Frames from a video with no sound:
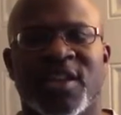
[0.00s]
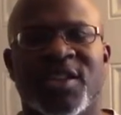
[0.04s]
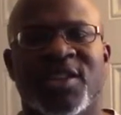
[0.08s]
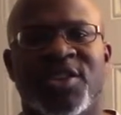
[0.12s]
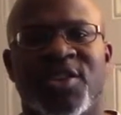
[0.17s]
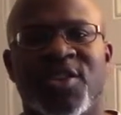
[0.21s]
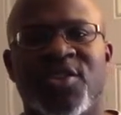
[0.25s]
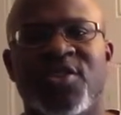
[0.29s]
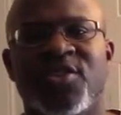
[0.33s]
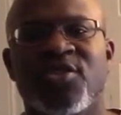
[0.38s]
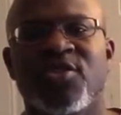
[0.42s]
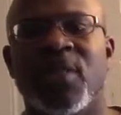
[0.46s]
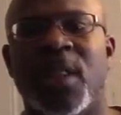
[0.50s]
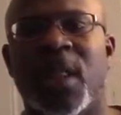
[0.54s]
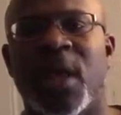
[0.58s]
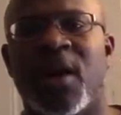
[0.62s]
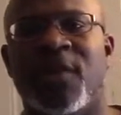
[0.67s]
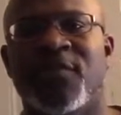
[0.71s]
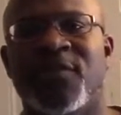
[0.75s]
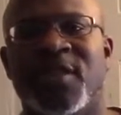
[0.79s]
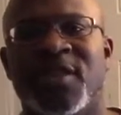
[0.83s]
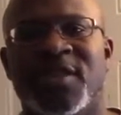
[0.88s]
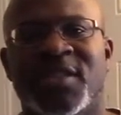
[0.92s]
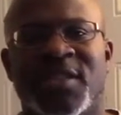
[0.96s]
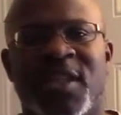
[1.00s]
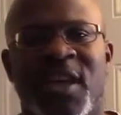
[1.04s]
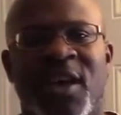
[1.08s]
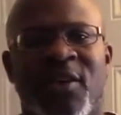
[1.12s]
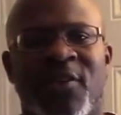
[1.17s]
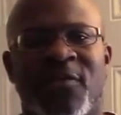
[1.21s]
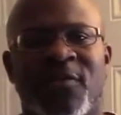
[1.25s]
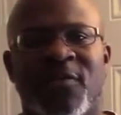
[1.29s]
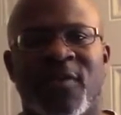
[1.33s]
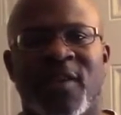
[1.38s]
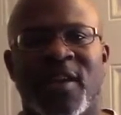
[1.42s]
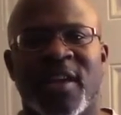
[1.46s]
Do you love
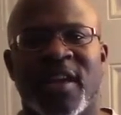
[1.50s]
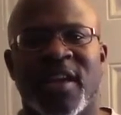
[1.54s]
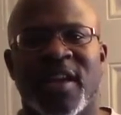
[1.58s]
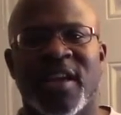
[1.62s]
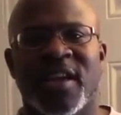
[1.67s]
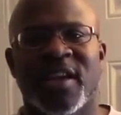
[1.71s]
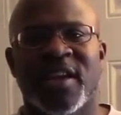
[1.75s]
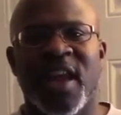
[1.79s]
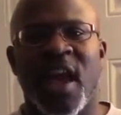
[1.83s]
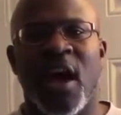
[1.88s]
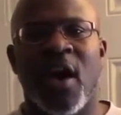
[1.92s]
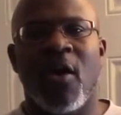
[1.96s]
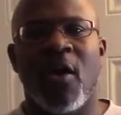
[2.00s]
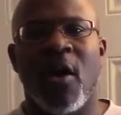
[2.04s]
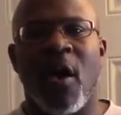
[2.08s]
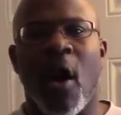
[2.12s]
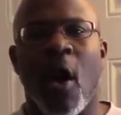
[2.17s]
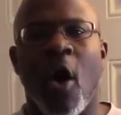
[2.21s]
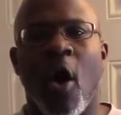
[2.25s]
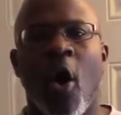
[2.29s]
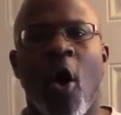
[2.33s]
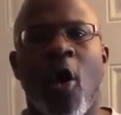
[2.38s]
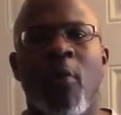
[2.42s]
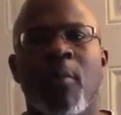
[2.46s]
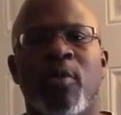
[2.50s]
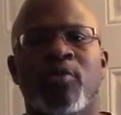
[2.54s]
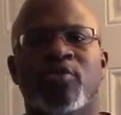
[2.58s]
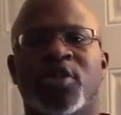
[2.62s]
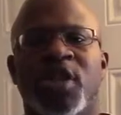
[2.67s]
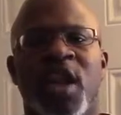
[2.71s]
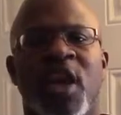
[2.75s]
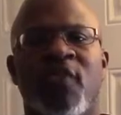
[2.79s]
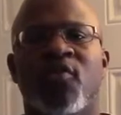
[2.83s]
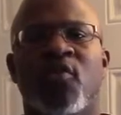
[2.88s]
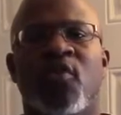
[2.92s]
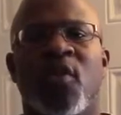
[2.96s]
yourself? Now,
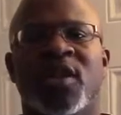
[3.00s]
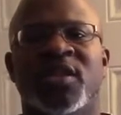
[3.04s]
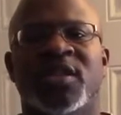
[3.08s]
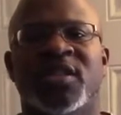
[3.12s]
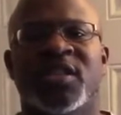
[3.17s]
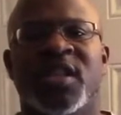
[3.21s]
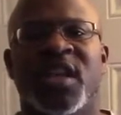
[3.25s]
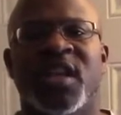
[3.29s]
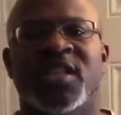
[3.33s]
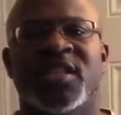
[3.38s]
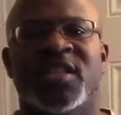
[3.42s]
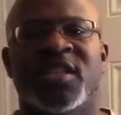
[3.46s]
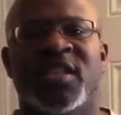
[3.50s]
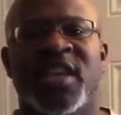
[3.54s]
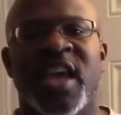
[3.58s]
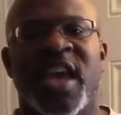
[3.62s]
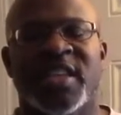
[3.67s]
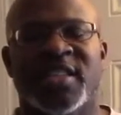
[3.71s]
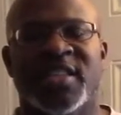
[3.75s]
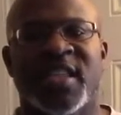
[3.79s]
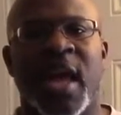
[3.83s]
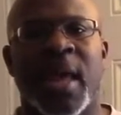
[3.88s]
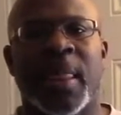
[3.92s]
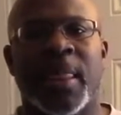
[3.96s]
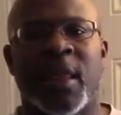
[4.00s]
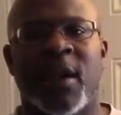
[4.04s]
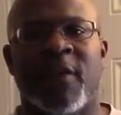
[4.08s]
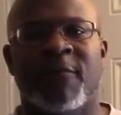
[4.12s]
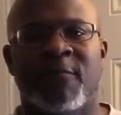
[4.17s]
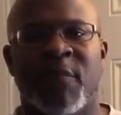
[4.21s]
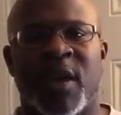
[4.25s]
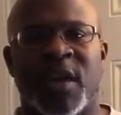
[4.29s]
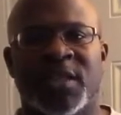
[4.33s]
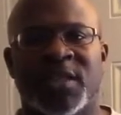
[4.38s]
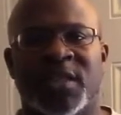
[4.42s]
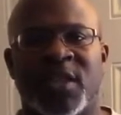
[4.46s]
almost everyone says, yes, I
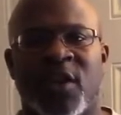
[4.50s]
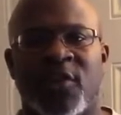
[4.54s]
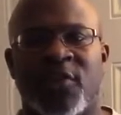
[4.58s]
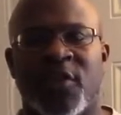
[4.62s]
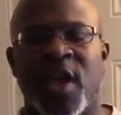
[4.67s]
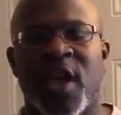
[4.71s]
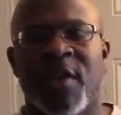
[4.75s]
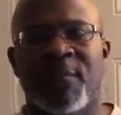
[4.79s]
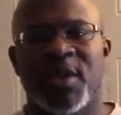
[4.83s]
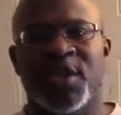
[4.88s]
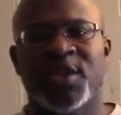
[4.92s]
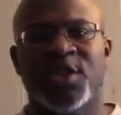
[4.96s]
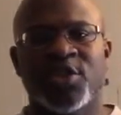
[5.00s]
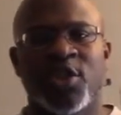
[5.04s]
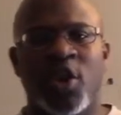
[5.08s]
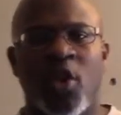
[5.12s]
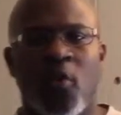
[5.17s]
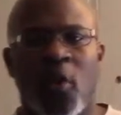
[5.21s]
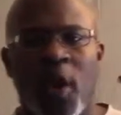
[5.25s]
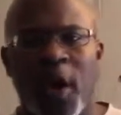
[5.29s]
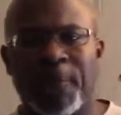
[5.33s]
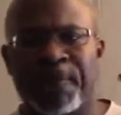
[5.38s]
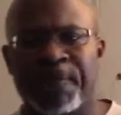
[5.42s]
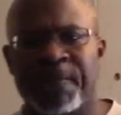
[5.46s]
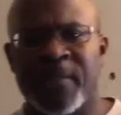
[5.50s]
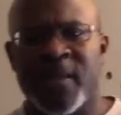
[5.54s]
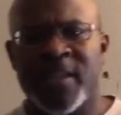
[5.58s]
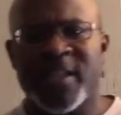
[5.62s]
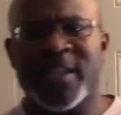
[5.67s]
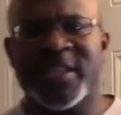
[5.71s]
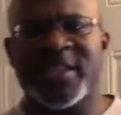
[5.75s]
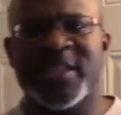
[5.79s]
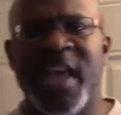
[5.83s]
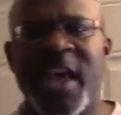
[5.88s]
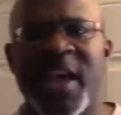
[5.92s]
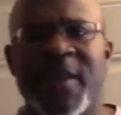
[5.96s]
love myself. But you know what?
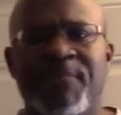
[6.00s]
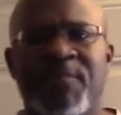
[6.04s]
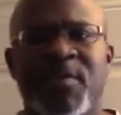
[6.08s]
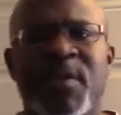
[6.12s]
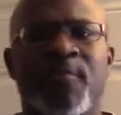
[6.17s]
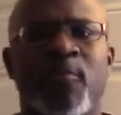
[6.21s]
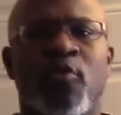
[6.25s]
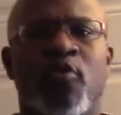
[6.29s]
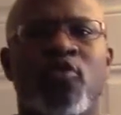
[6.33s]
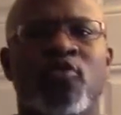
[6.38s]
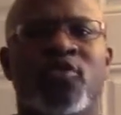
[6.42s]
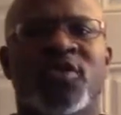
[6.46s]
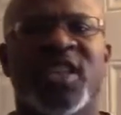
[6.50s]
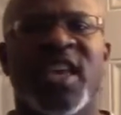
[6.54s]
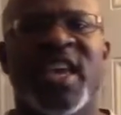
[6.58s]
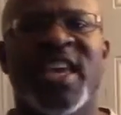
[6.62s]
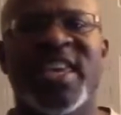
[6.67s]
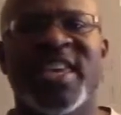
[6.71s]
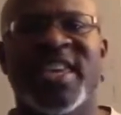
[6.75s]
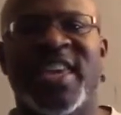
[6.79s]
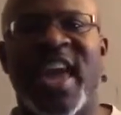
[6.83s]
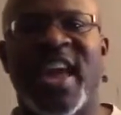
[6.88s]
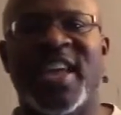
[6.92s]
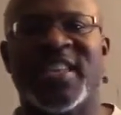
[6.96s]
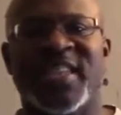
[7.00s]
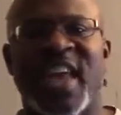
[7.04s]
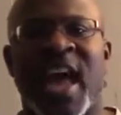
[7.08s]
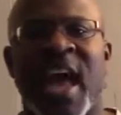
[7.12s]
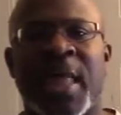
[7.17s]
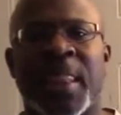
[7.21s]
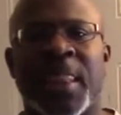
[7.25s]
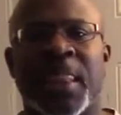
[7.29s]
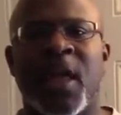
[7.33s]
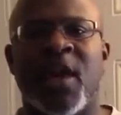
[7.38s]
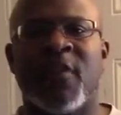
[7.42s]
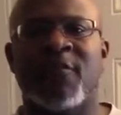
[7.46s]
The same people who say, yes, I
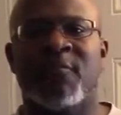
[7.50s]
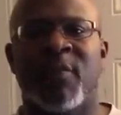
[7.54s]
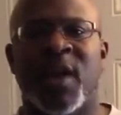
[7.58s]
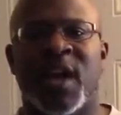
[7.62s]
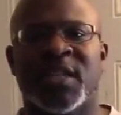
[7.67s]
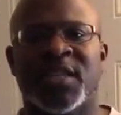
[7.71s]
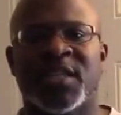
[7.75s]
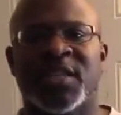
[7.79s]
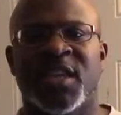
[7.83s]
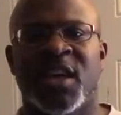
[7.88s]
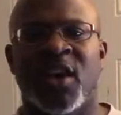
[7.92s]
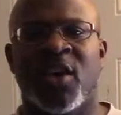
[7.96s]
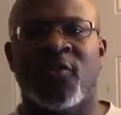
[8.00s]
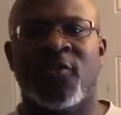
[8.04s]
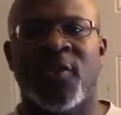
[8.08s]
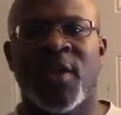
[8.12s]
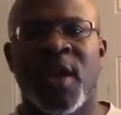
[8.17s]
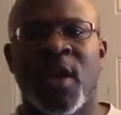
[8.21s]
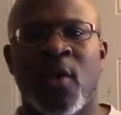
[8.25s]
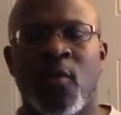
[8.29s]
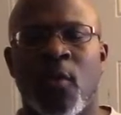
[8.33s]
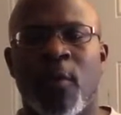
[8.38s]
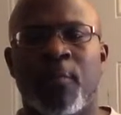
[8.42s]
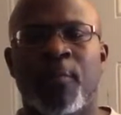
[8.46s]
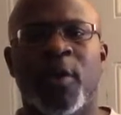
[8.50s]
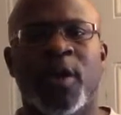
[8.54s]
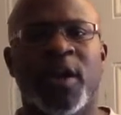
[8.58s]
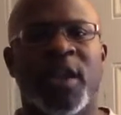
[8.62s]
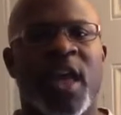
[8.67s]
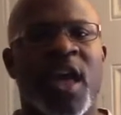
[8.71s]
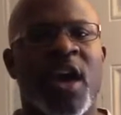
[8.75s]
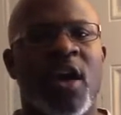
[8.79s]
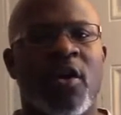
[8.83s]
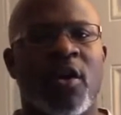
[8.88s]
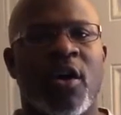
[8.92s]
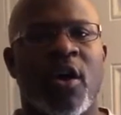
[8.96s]
love myself, will
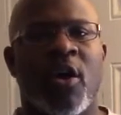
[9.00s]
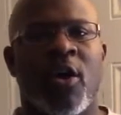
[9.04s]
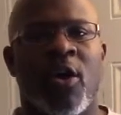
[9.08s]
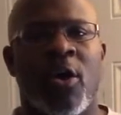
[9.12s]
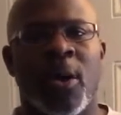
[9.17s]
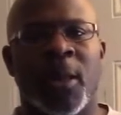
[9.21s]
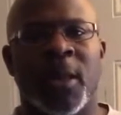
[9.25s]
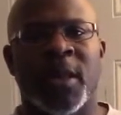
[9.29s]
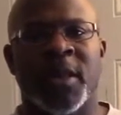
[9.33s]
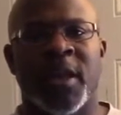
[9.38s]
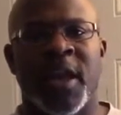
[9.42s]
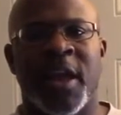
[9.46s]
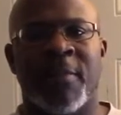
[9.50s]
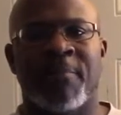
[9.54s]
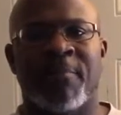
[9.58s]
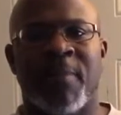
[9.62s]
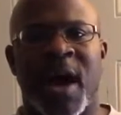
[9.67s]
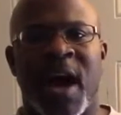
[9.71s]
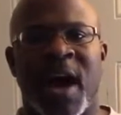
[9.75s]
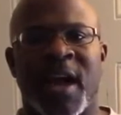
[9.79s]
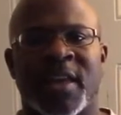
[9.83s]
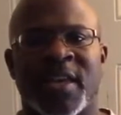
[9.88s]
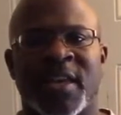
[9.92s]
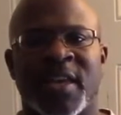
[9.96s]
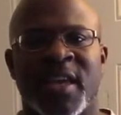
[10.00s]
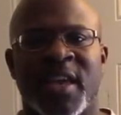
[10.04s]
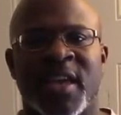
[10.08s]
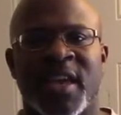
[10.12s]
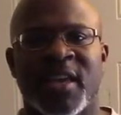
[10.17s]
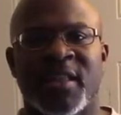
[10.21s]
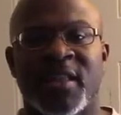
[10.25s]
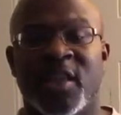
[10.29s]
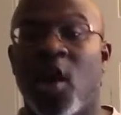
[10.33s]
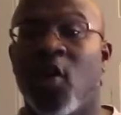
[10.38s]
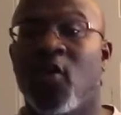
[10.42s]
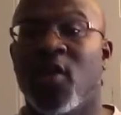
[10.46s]
put alcohol in their body,
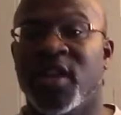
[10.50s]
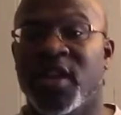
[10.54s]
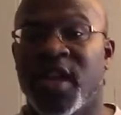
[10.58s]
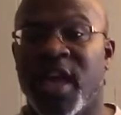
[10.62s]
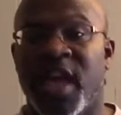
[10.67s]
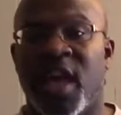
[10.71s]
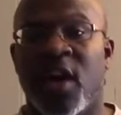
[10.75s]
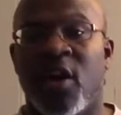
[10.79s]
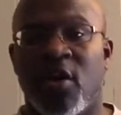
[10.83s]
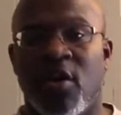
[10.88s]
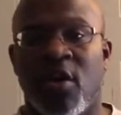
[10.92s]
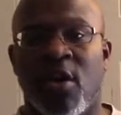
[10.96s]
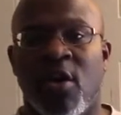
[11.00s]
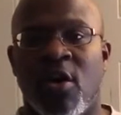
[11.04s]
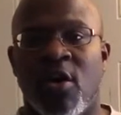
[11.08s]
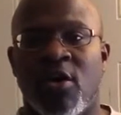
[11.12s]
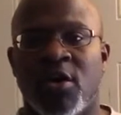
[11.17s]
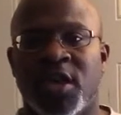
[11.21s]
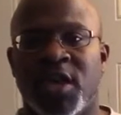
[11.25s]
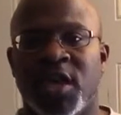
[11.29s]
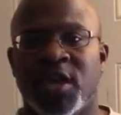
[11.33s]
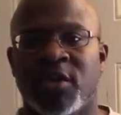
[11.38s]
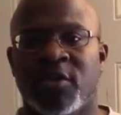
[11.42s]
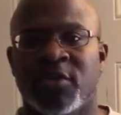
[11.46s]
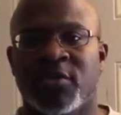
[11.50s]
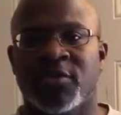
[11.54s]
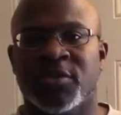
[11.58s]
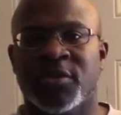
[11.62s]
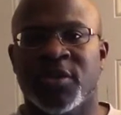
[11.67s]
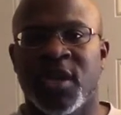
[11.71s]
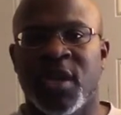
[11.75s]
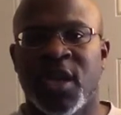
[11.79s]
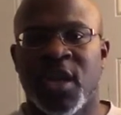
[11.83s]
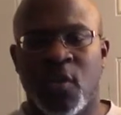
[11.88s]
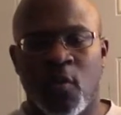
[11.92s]
knowing that alcohol kills.